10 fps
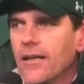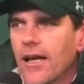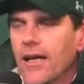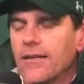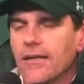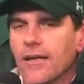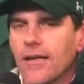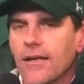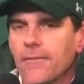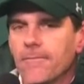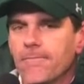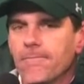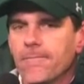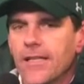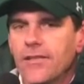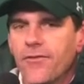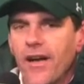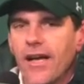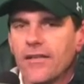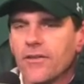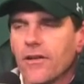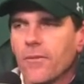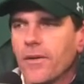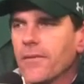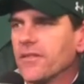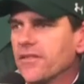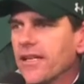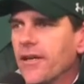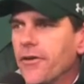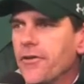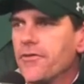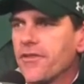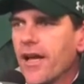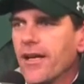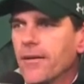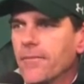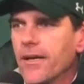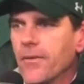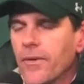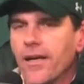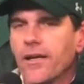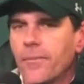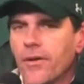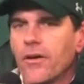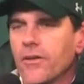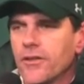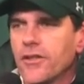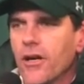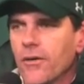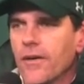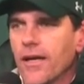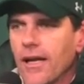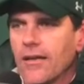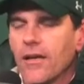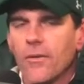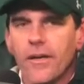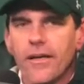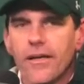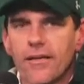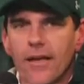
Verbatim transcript: that uh, these fans are going to be able to see in Hughes Stadium, and we need to put on a show, and I thought we did